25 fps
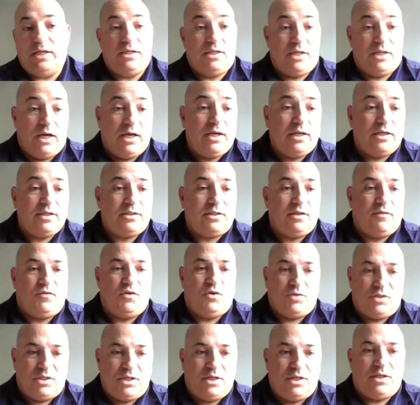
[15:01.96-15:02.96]
it does
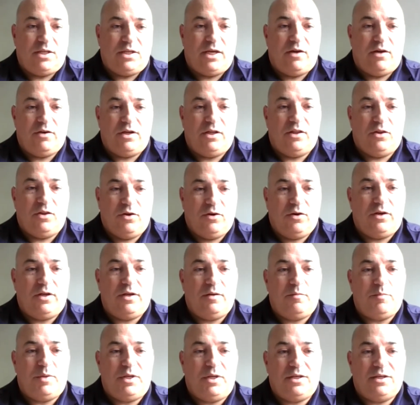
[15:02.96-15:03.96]
if you sit down and learn
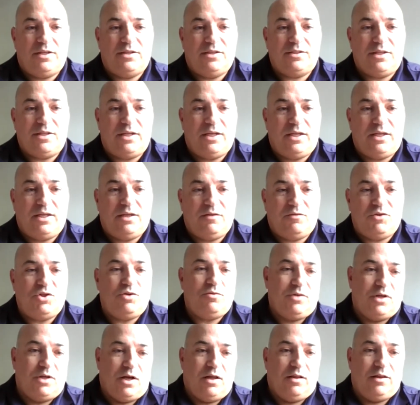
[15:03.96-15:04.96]
it, because then it gives
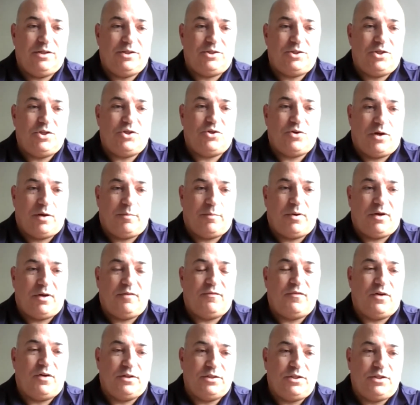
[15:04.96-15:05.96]
you knowledge to drop
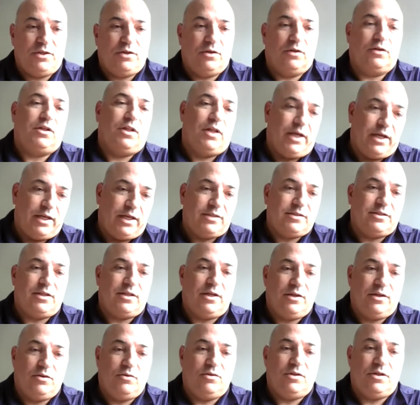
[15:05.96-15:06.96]
off onto your clients
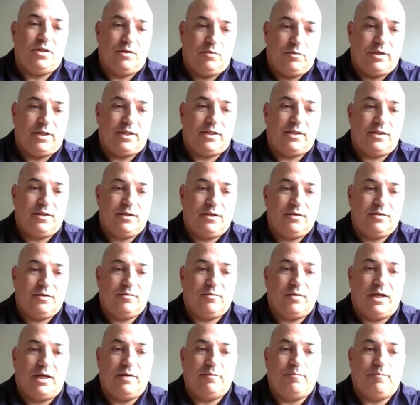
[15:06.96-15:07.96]
that you deal with,
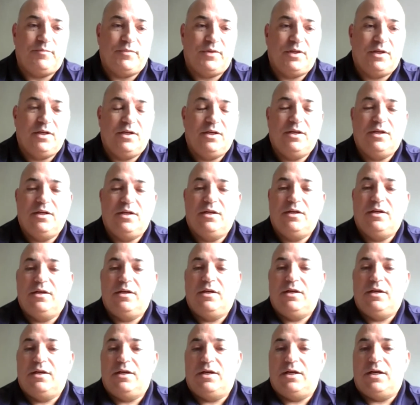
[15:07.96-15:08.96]
right?
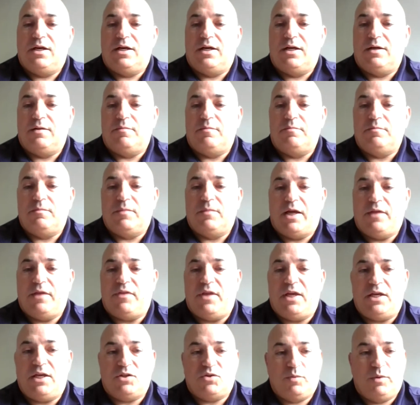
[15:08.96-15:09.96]
I
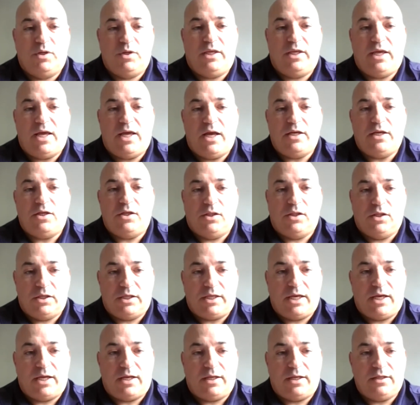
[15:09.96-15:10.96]
think it's really how you
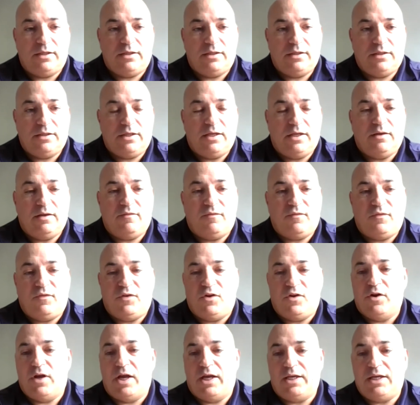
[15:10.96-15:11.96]
look at it. If
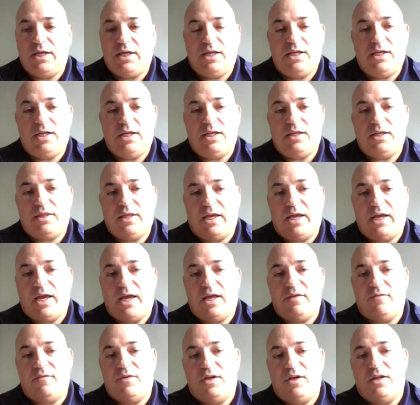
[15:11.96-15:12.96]
you're not getting anything
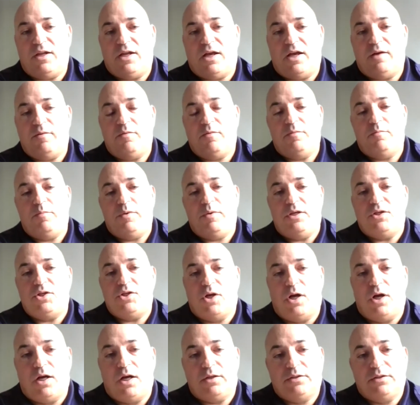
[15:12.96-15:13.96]
out of it, I would be
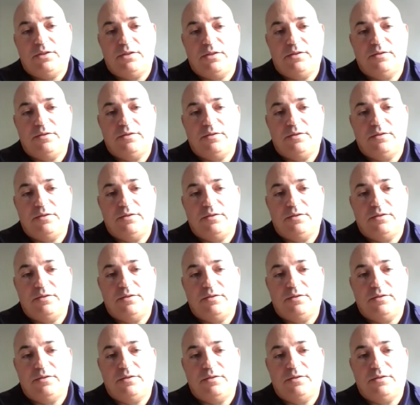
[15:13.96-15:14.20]
shocked.